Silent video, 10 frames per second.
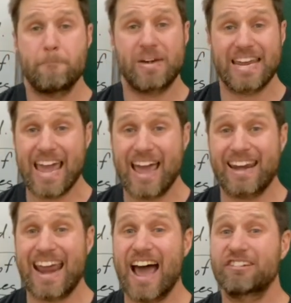But again,
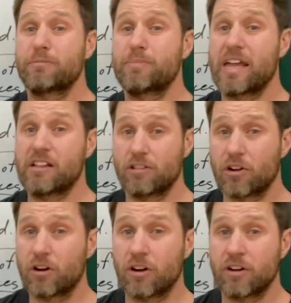it has to be a
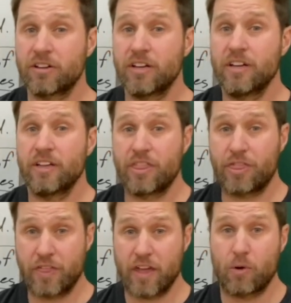learned
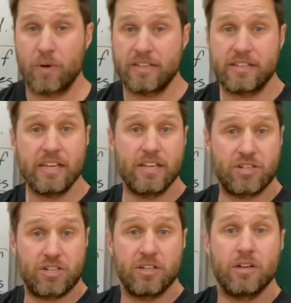thing. We
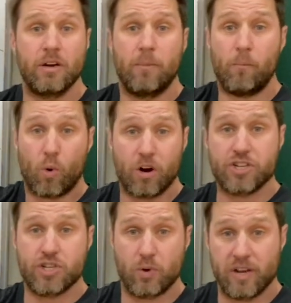teach more
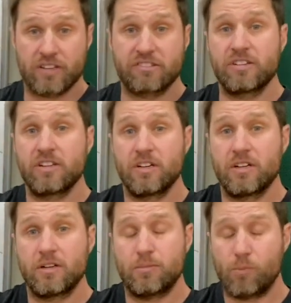joints,
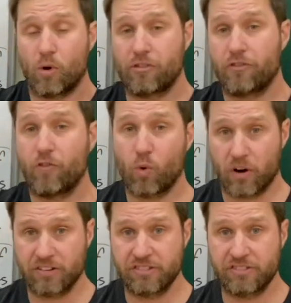more
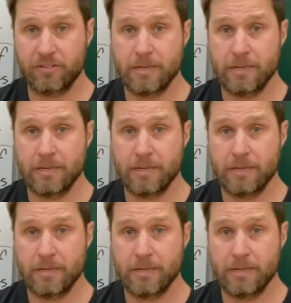force.